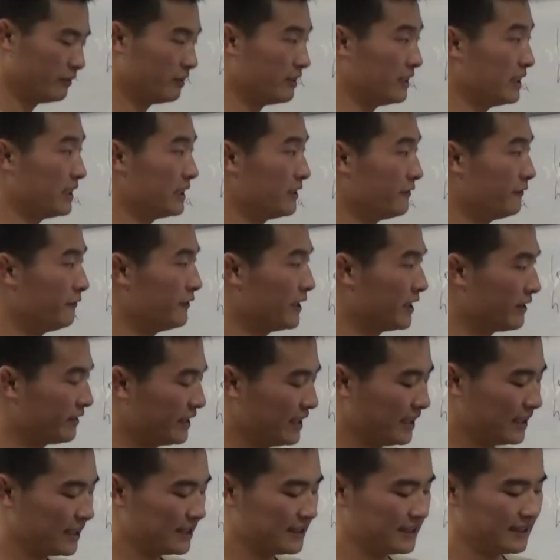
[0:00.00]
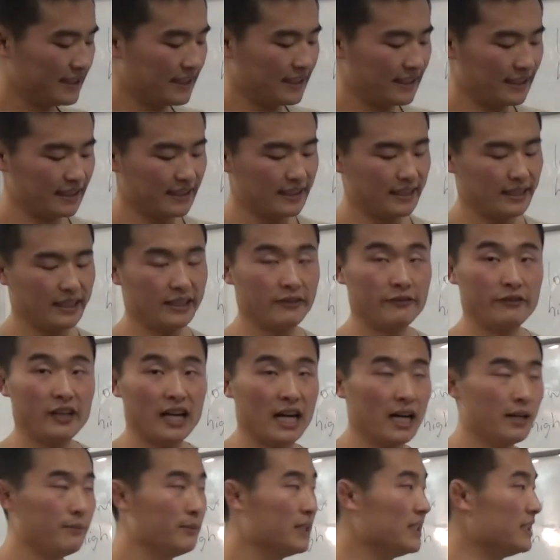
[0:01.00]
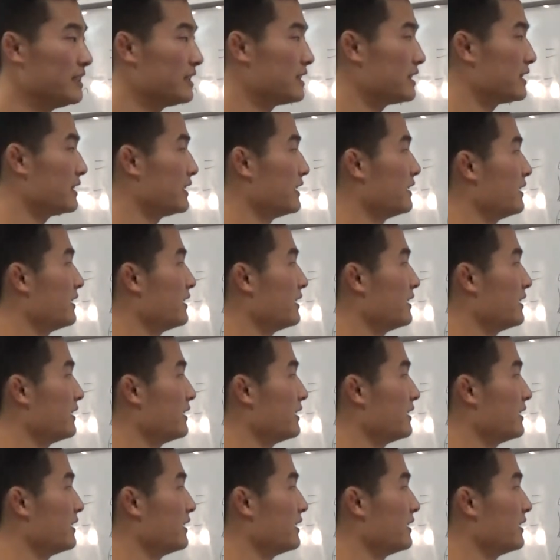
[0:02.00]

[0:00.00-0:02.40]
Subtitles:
were in a very acidic environment.